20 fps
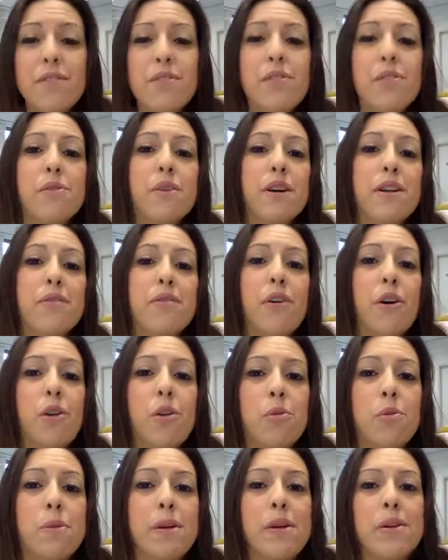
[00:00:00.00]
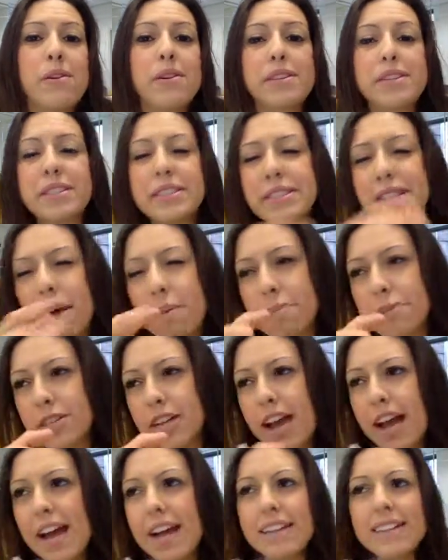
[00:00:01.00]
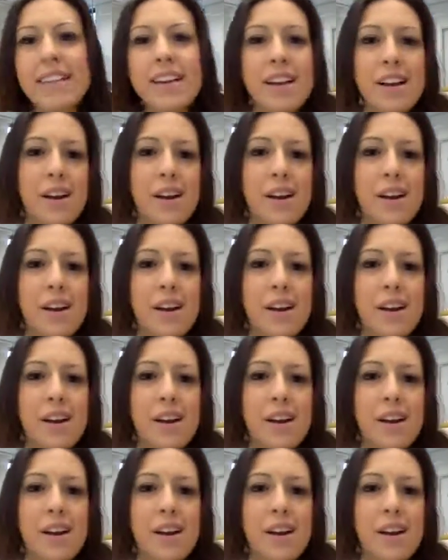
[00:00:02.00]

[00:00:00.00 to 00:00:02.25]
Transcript: If you want to follow me on Snapchat,